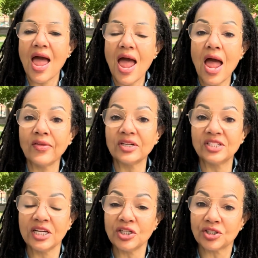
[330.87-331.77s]
And the
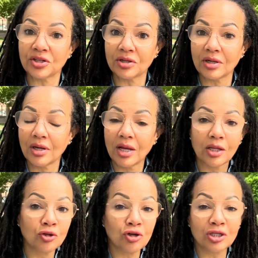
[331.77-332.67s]
teacher
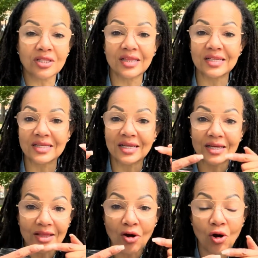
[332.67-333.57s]
looked
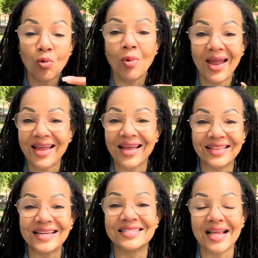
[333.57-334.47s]
her way at
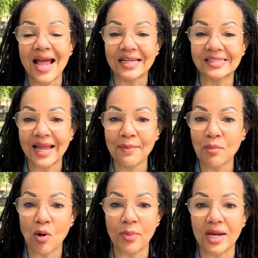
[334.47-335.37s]
the exact same
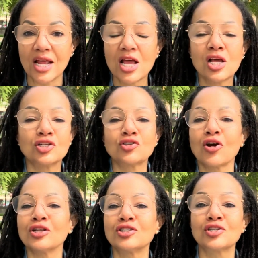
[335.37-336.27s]
moment,
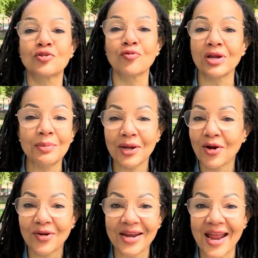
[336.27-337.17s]
started screaming
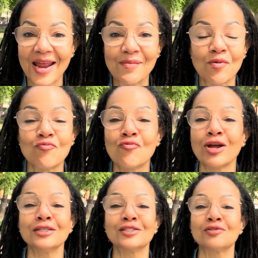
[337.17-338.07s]
her name,
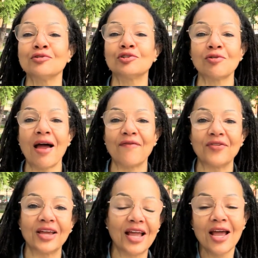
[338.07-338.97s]
runs through
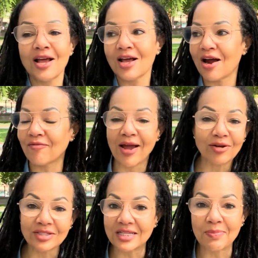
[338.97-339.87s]
traffic,
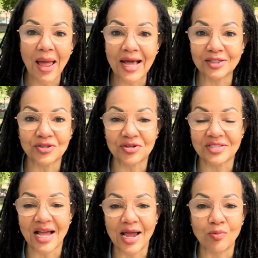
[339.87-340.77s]
around to the passenger
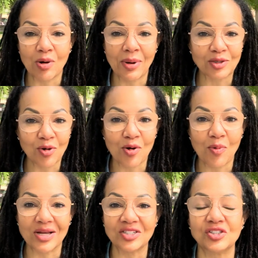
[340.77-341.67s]
side where my daughter
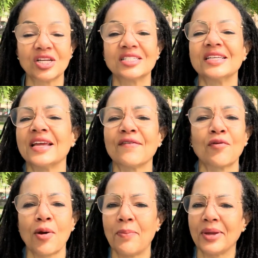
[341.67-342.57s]
was just to give
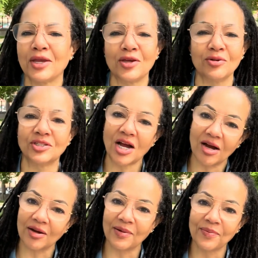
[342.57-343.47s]
her a big, huge
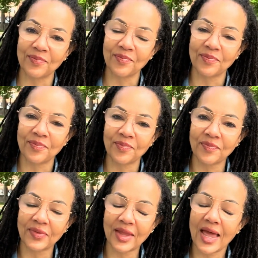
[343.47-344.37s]
hug.
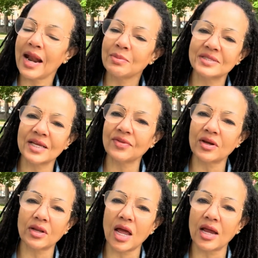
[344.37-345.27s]
And I'm sitting
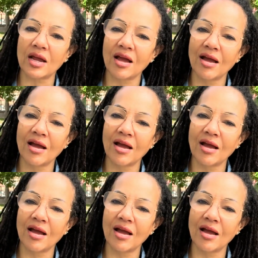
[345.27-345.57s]
there like,